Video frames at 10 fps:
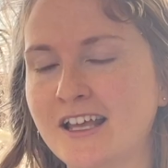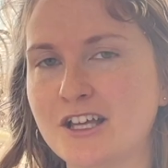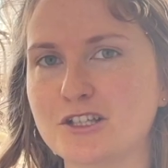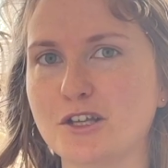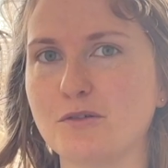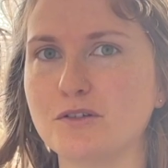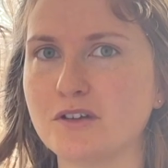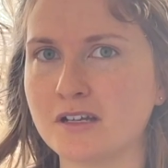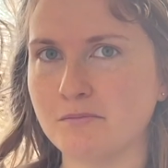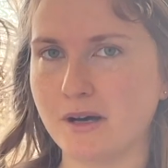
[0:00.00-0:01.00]
So you
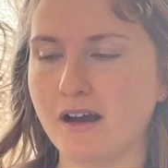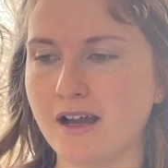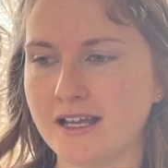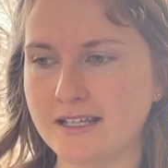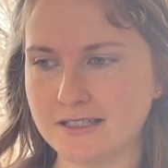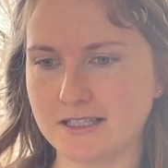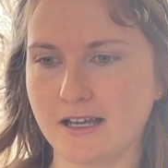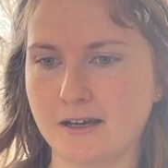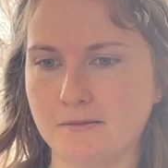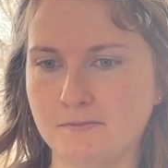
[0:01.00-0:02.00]
can buy
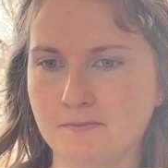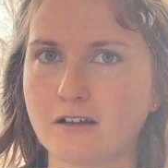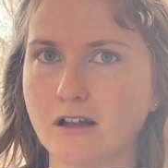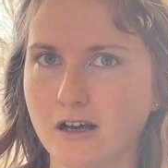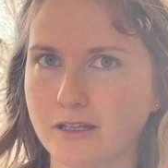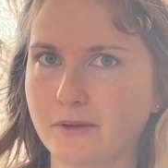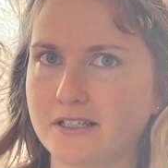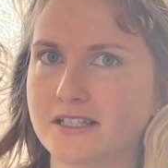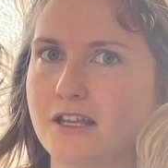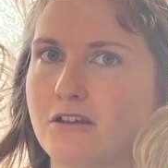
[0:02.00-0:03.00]
some cloth
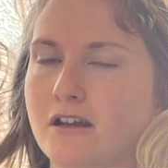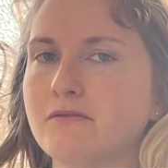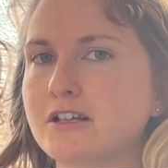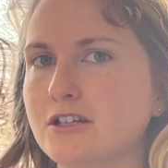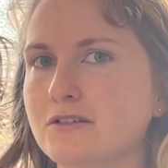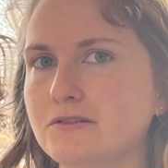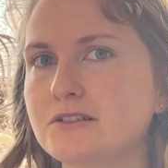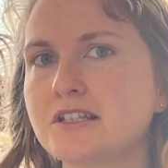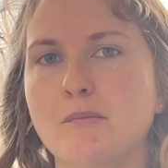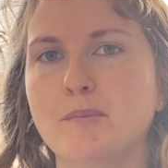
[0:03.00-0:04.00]
ones that you can
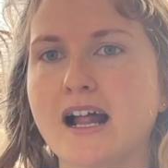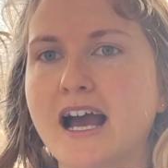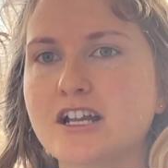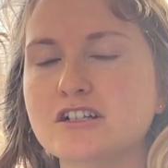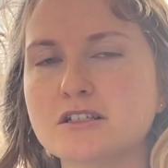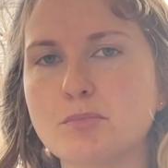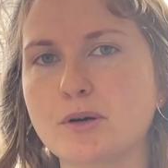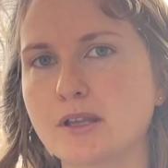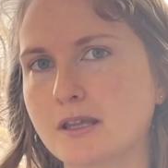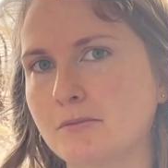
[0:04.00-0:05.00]
reuse, but I just
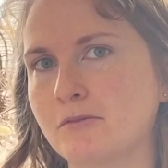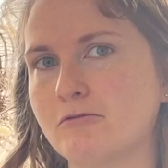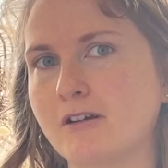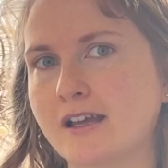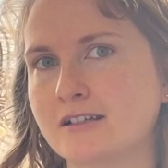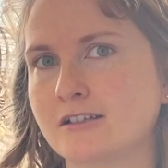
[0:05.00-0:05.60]
put them right into